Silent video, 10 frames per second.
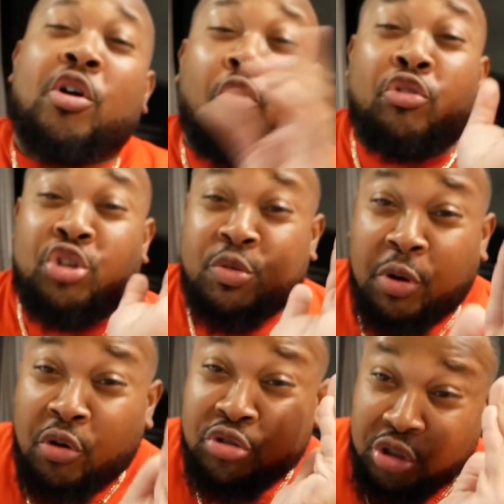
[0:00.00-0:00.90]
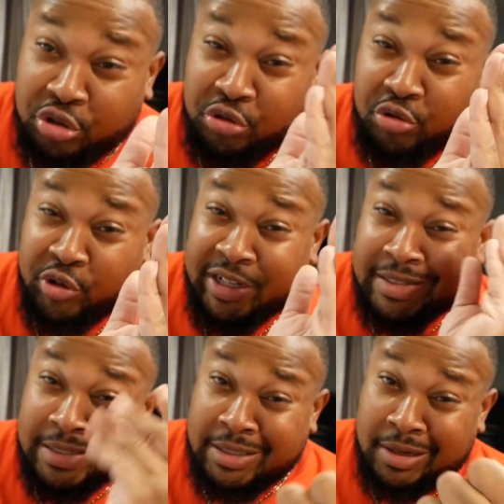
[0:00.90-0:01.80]
What you're supposed to do is
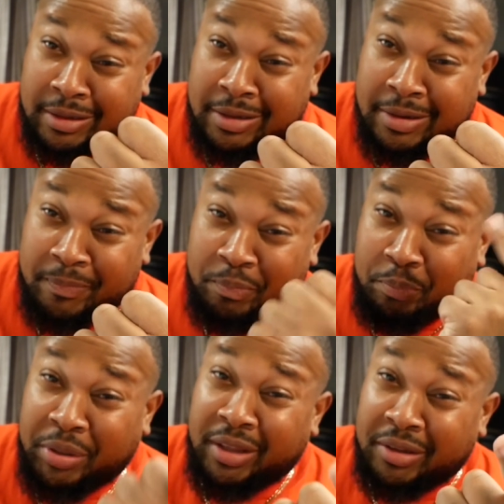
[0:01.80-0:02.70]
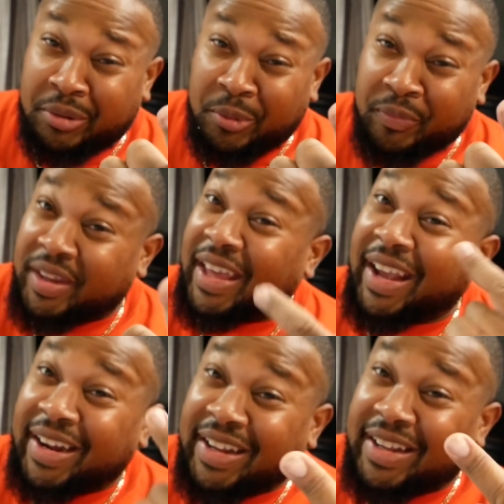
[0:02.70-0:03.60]
suck, peel,
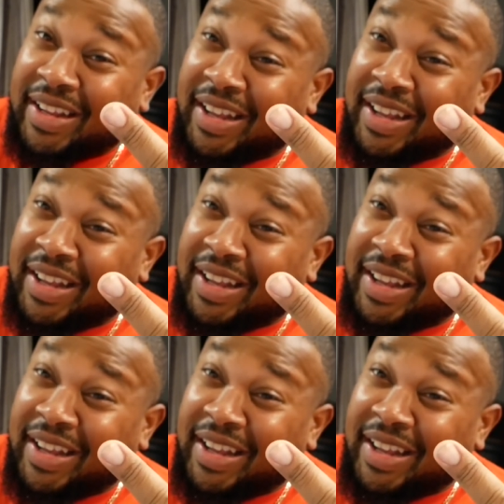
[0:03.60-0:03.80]
and eat.